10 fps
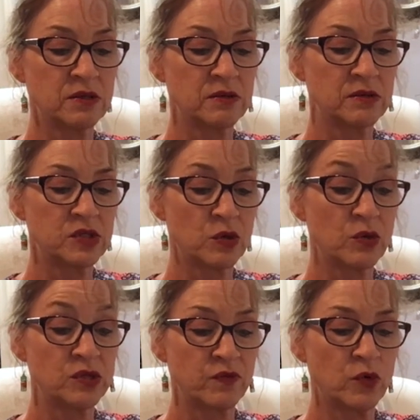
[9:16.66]
so a
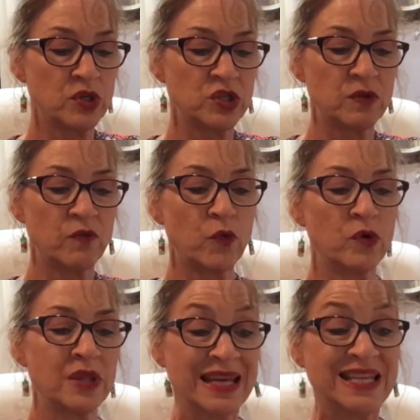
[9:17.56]
4th
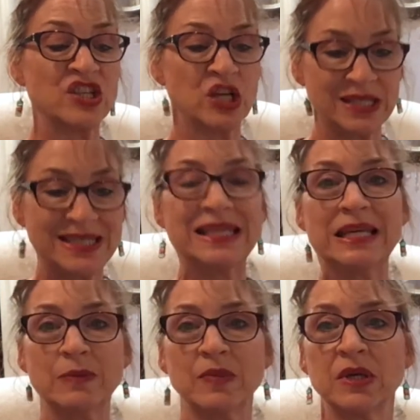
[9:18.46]
inch
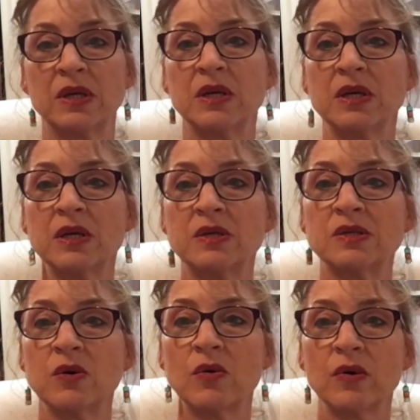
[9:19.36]
seam.
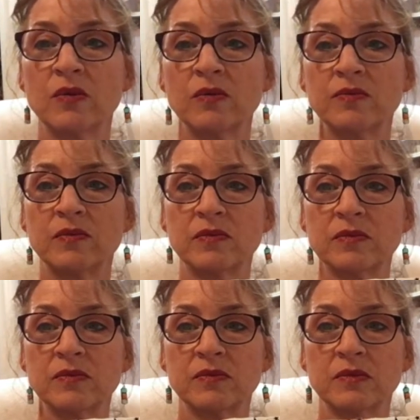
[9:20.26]
So
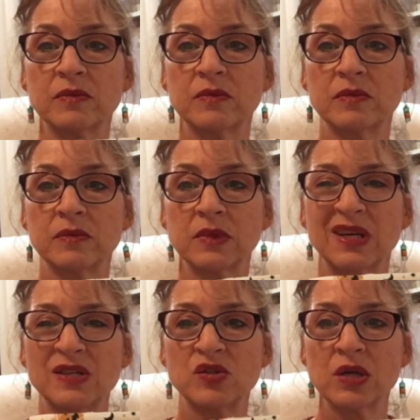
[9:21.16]
I'm going
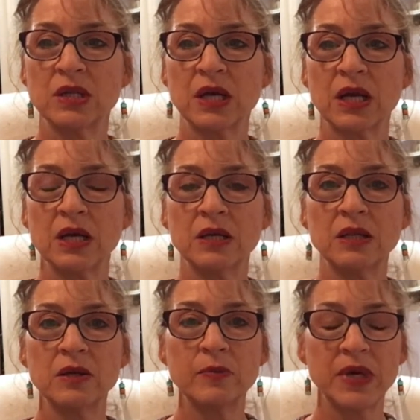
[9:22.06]
to straighten that out a
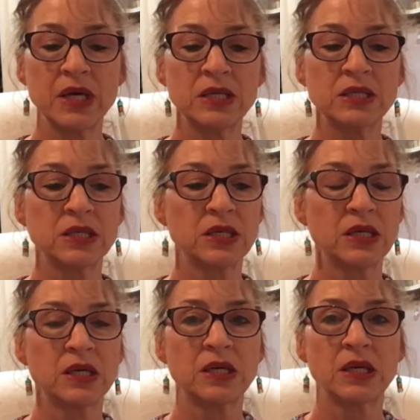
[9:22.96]
little bit
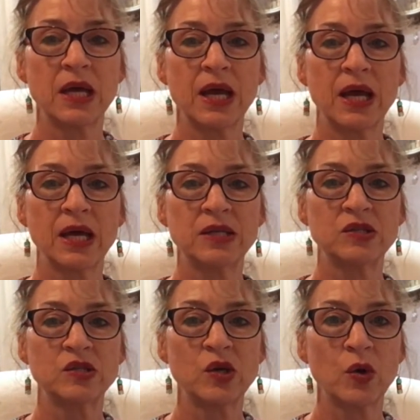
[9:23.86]
and
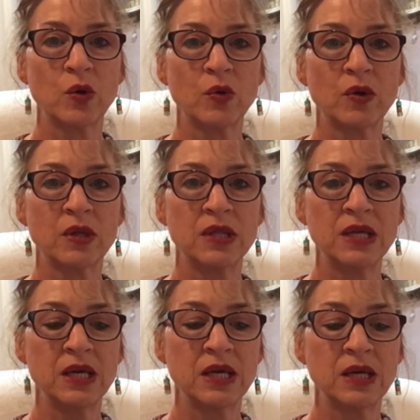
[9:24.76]
sew
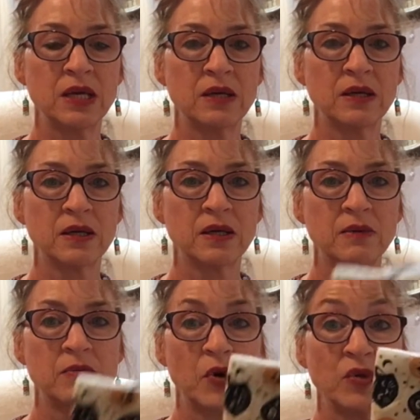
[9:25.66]

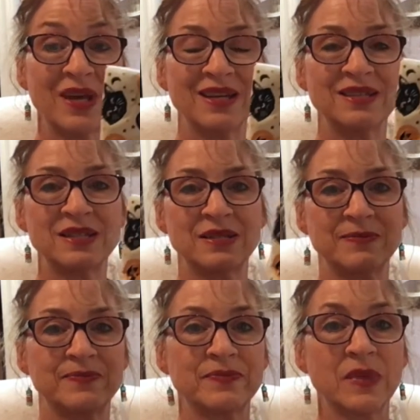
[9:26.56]
both ends.
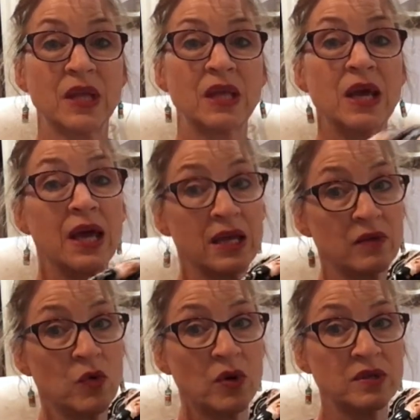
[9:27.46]
And of
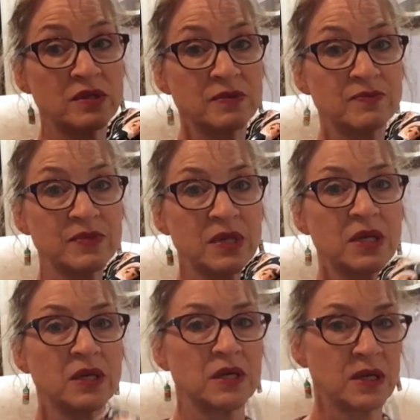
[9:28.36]
course,
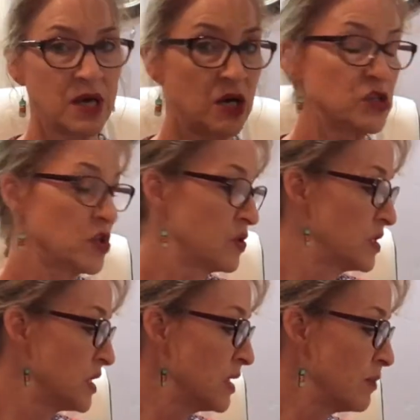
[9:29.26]
I'll start the
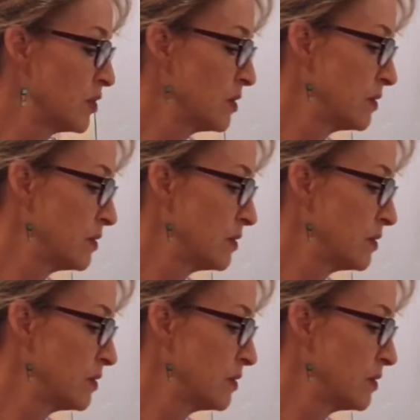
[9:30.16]
timer.